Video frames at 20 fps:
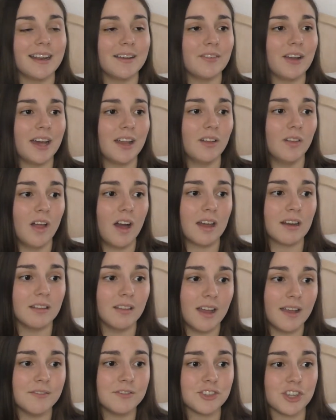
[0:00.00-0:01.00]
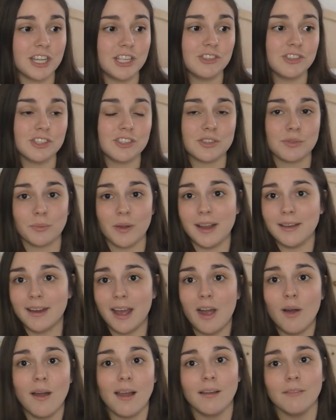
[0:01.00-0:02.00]
I've had a lot of life changes, and right
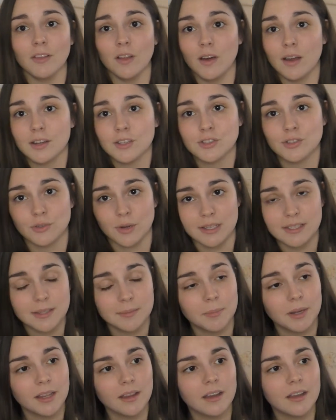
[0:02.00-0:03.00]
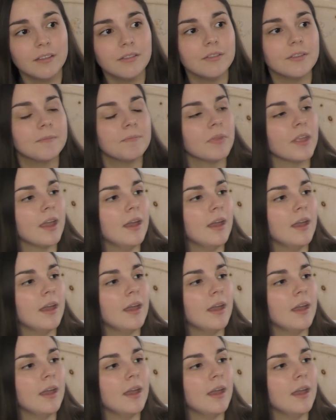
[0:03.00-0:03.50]
now I have a lot of stress in my life.